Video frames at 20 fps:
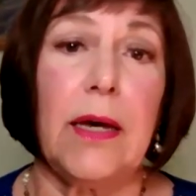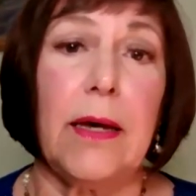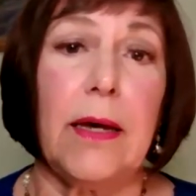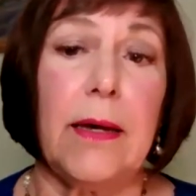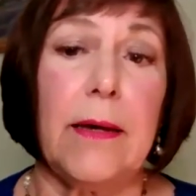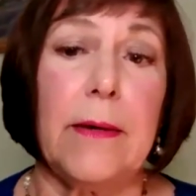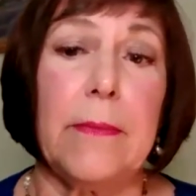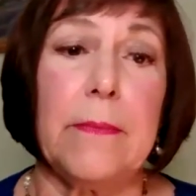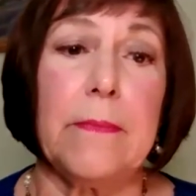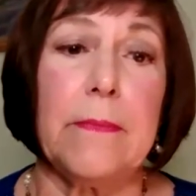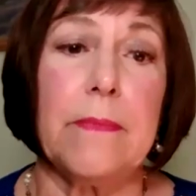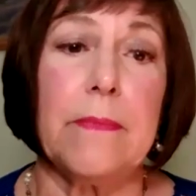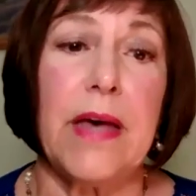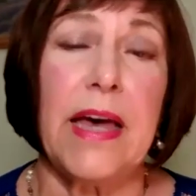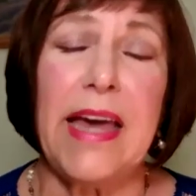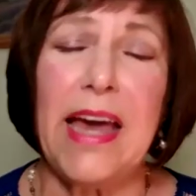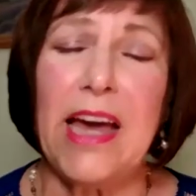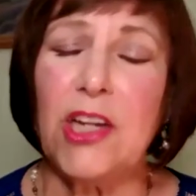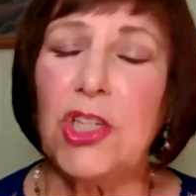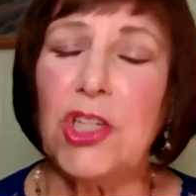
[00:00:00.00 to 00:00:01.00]

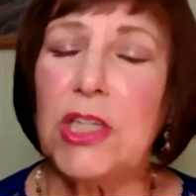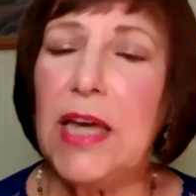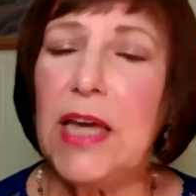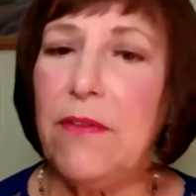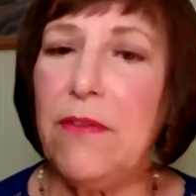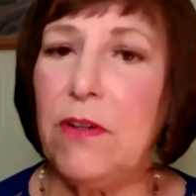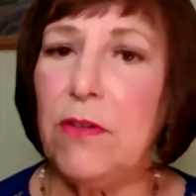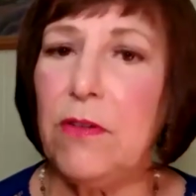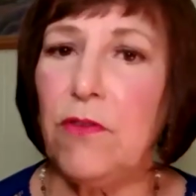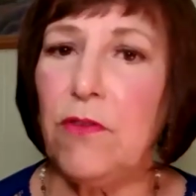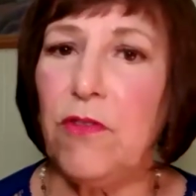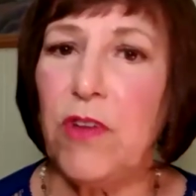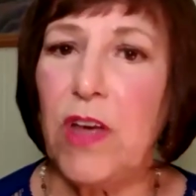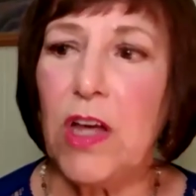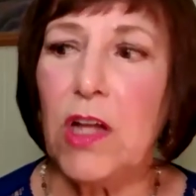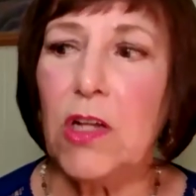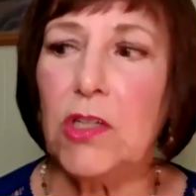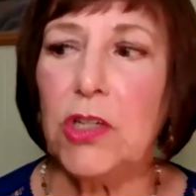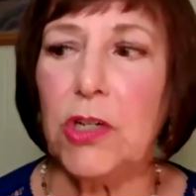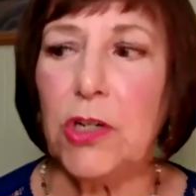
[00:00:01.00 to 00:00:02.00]
I actually haven't
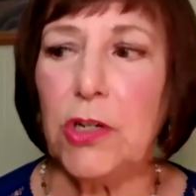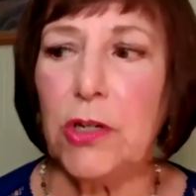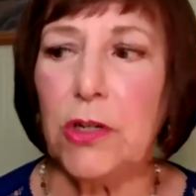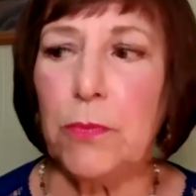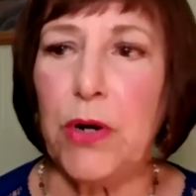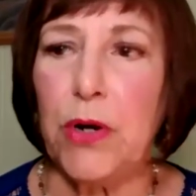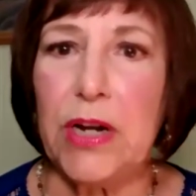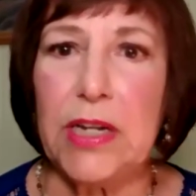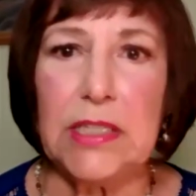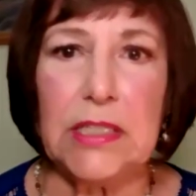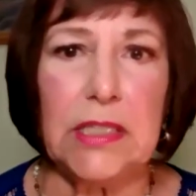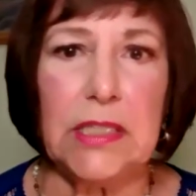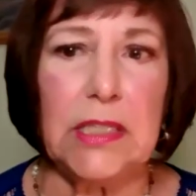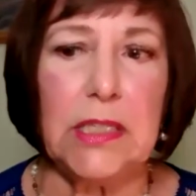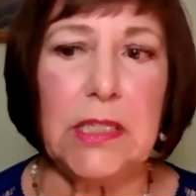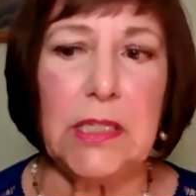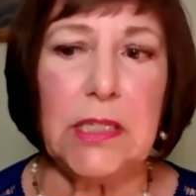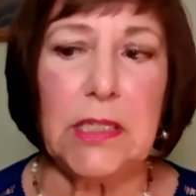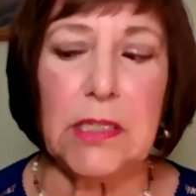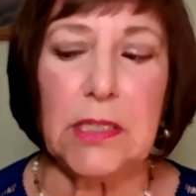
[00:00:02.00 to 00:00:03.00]
felt her
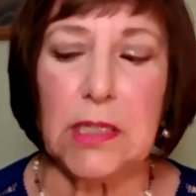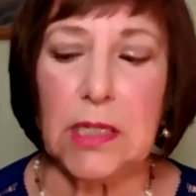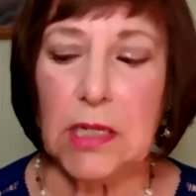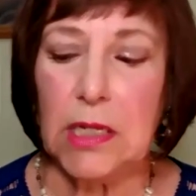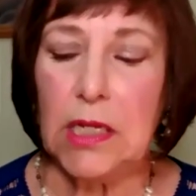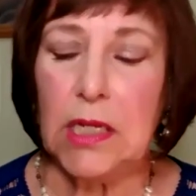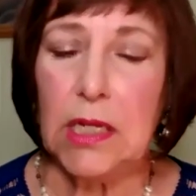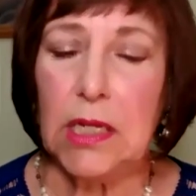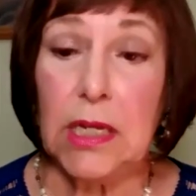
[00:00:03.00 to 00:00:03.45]
presence